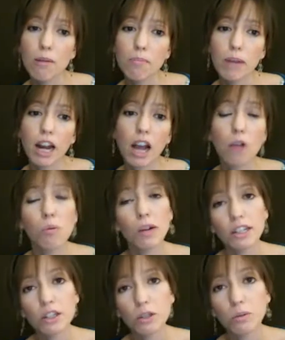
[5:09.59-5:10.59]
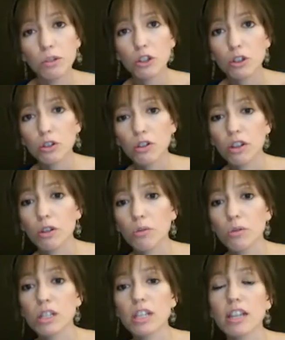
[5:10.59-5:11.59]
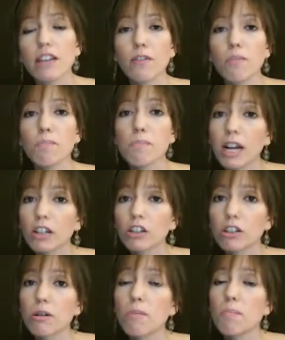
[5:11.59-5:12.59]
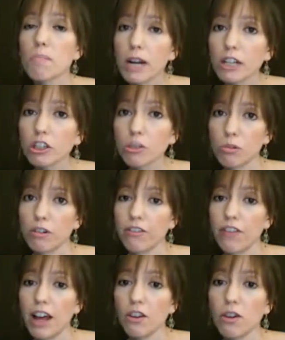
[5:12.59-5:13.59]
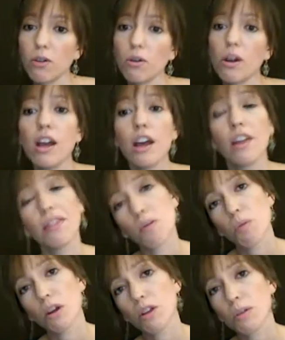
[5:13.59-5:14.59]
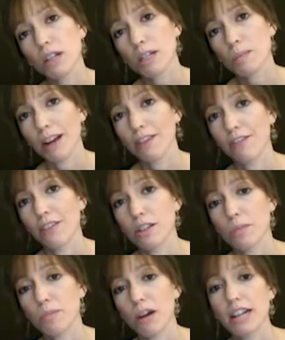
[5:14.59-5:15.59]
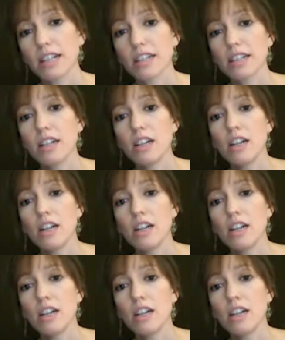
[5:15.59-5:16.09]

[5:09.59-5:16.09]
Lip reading: but I wanted to ensure that you receive much, much more value than what you would expect for this price.